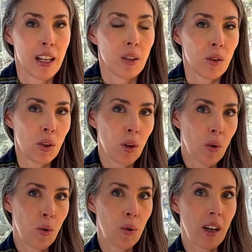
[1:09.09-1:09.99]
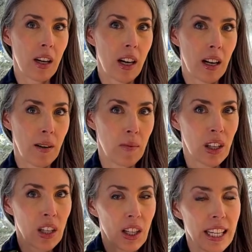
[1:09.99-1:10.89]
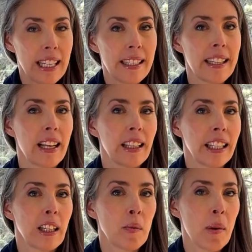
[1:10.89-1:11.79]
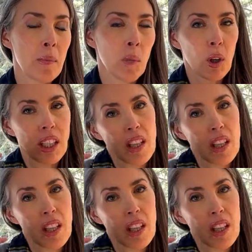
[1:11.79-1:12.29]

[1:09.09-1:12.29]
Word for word: So uh, there is a little bit more